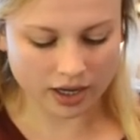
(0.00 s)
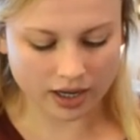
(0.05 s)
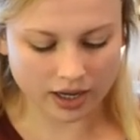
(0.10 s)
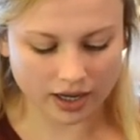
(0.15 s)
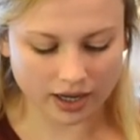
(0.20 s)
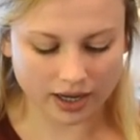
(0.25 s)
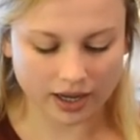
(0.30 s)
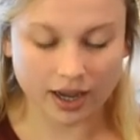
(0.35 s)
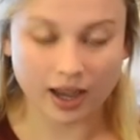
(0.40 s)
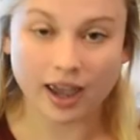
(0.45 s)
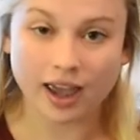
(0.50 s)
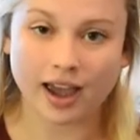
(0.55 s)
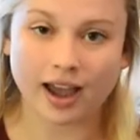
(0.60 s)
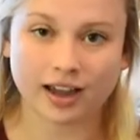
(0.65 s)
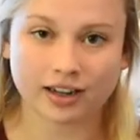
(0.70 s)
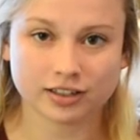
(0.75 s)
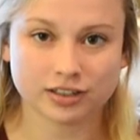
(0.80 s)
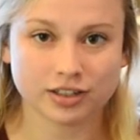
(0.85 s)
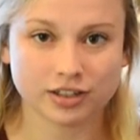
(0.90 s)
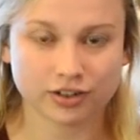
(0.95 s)
a
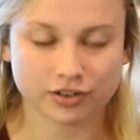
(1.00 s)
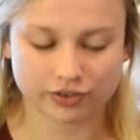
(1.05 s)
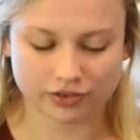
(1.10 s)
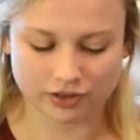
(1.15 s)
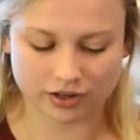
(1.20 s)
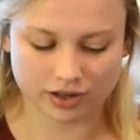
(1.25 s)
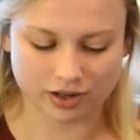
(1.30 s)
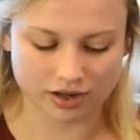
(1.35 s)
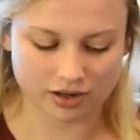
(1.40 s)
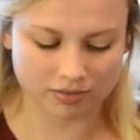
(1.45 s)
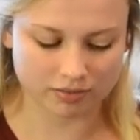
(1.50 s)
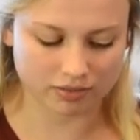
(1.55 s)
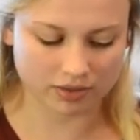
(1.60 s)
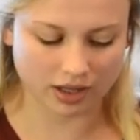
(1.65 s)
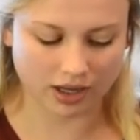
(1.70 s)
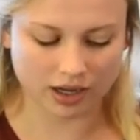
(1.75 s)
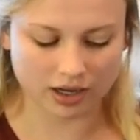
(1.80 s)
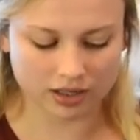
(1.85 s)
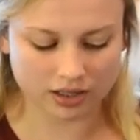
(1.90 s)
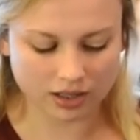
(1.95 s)
hat for him
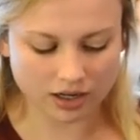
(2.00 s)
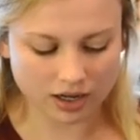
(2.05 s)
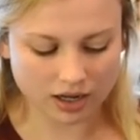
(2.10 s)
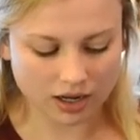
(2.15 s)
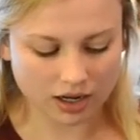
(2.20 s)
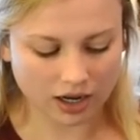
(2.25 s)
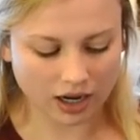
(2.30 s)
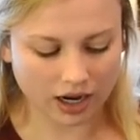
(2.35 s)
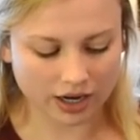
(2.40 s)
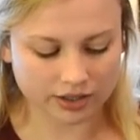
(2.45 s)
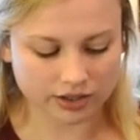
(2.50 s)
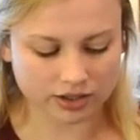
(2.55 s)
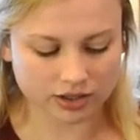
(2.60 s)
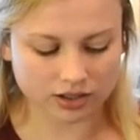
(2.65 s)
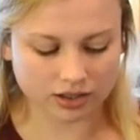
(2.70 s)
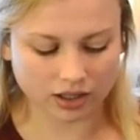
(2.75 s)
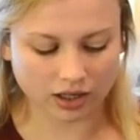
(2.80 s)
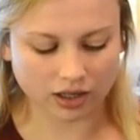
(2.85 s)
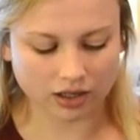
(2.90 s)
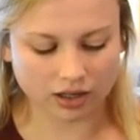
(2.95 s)
then. I
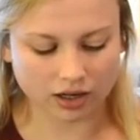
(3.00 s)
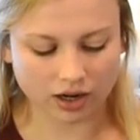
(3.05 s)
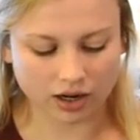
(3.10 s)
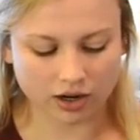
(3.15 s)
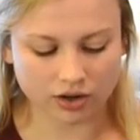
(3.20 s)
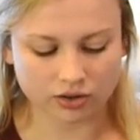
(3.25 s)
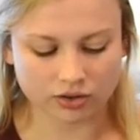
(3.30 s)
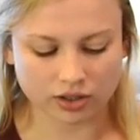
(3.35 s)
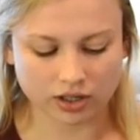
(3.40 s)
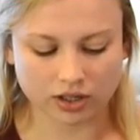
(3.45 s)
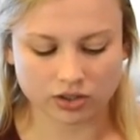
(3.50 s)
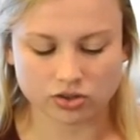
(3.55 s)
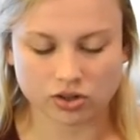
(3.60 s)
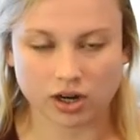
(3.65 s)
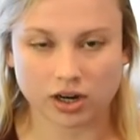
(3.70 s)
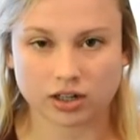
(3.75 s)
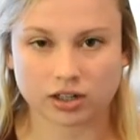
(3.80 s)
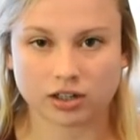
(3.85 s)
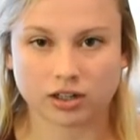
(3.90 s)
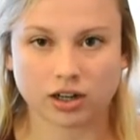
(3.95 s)
just cut out a
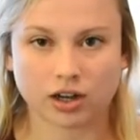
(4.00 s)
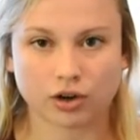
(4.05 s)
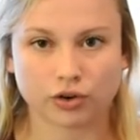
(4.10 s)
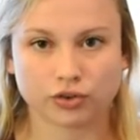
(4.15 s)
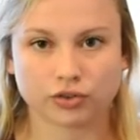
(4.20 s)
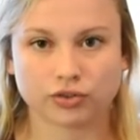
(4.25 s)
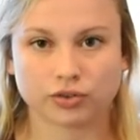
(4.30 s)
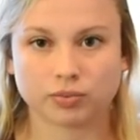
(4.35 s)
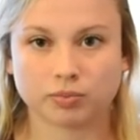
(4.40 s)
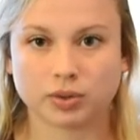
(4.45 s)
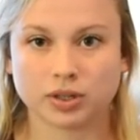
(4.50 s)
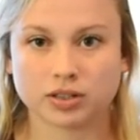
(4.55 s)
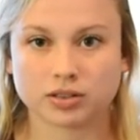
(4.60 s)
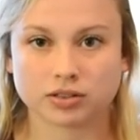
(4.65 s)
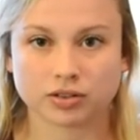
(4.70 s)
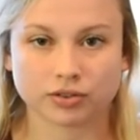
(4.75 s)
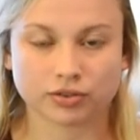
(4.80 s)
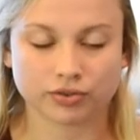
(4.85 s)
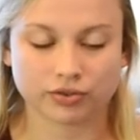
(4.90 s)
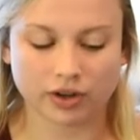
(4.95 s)
triangle out of a piece
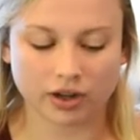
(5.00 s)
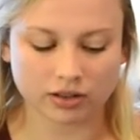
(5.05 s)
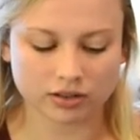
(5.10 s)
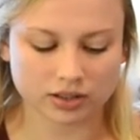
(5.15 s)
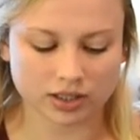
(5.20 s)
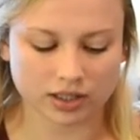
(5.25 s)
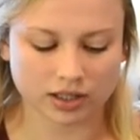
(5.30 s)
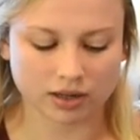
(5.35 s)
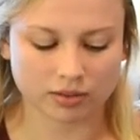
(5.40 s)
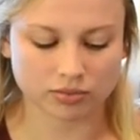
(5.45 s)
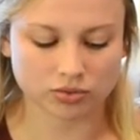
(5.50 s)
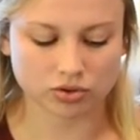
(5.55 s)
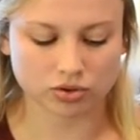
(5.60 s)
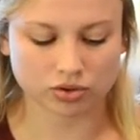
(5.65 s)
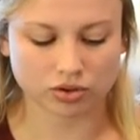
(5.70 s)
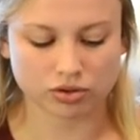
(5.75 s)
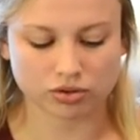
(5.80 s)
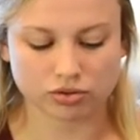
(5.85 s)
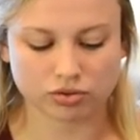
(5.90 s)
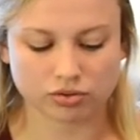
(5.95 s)
of felt and I'm just
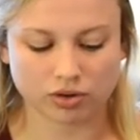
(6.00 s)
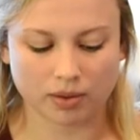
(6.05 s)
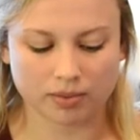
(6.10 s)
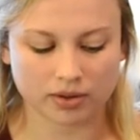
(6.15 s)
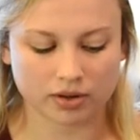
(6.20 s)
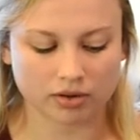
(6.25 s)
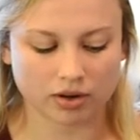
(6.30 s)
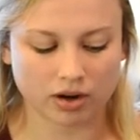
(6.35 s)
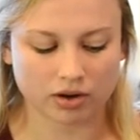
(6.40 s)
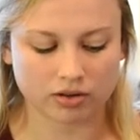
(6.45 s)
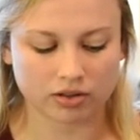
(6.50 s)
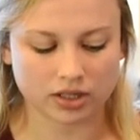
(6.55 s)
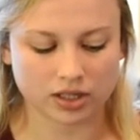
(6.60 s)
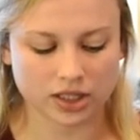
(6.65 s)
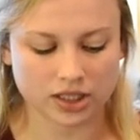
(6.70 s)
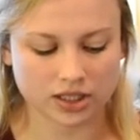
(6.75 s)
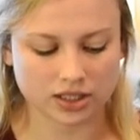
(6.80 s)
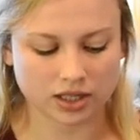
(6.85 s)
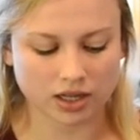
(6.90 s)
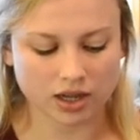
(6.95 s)
going to wrap it around
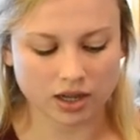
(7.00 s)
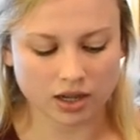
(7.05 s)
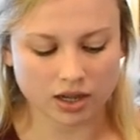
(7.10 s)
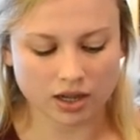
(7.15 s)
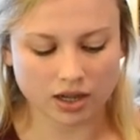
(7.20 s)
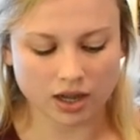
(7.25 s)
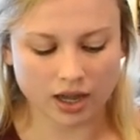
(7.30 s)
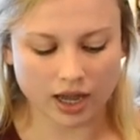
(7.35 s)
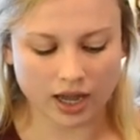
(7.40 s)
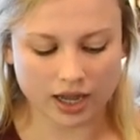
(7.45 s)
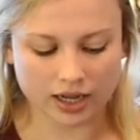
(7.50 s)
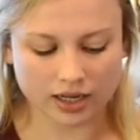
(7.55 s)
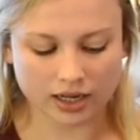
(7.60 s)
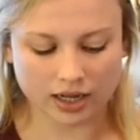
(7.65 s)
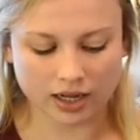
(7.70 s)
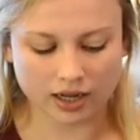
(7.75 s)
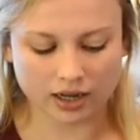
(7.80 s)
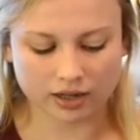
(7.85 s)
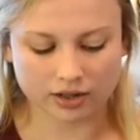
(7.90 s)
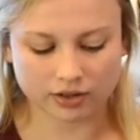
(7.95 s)
his head
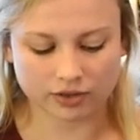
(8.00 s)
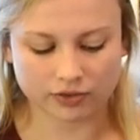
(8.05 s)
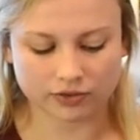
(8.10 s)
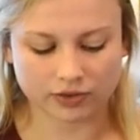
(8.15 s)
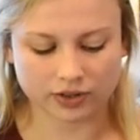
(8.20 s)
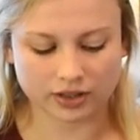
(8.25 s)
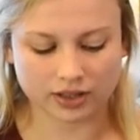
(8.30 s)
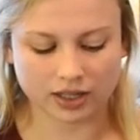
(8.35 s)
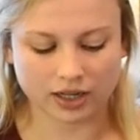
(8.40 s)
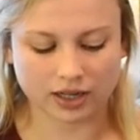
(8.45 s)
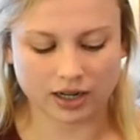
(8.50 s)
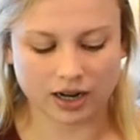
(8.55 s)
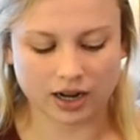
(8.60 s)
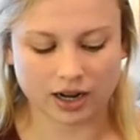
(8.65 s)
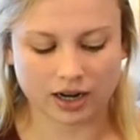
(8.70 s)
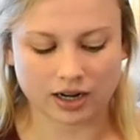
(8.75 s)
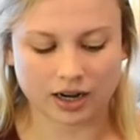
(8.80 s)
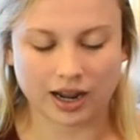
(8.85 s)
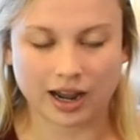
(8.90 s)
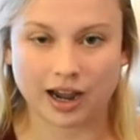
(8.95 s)
and fit that
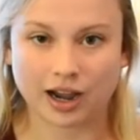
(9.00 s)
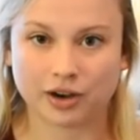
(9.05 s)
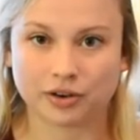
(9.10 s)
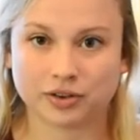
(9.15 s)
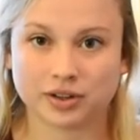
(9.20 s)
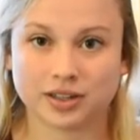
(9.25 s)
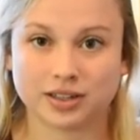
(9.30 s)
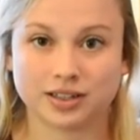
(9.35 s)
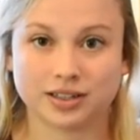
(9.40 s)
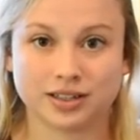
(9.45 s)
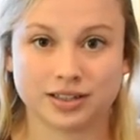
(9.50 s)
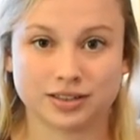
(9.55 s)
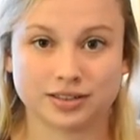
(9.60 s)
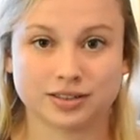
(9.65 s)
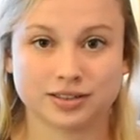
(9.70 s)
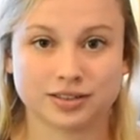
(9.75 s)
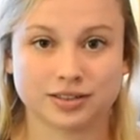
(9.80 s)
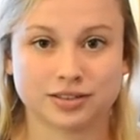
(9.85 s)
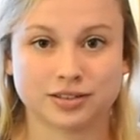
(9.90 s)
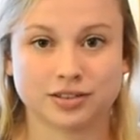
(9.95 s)
on how it
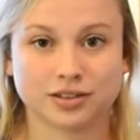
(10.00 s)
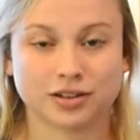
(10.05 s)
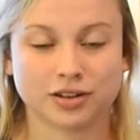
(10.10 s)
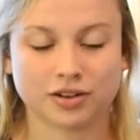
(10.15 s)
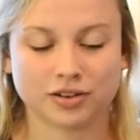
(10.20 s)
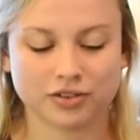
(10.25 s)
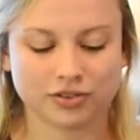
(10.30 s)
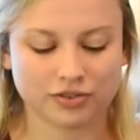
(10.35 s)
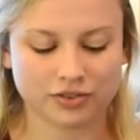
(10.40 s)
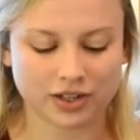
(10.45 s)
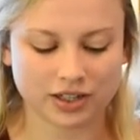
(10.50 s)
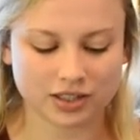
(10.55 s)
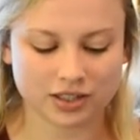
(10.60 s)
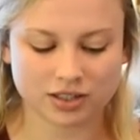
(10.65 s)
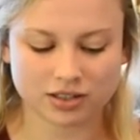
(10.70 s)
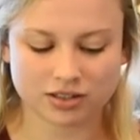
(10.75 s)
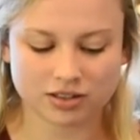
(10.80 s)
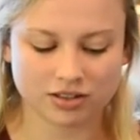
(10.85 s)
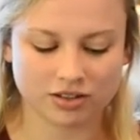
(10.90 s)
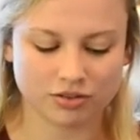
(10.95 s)
needs to fit
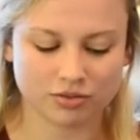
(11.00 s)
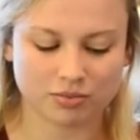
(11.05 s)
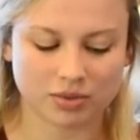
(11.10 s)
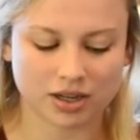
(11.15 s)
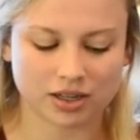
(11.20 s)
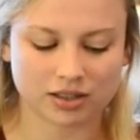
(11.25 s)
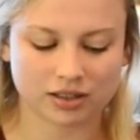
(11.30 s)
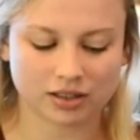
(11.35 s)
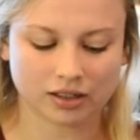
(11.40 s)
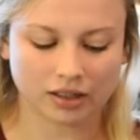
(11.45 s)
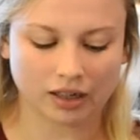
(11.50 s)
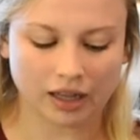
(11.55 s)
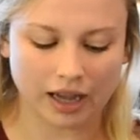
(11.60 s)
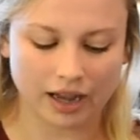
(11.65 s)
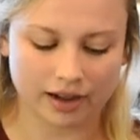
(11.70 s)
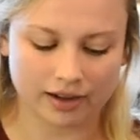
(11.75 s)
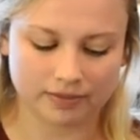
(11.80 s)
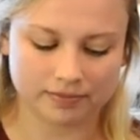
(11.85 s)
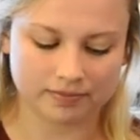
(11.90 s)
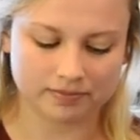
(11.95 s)
to make a little
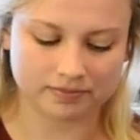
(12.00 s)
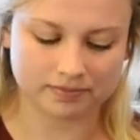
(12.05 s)
hat.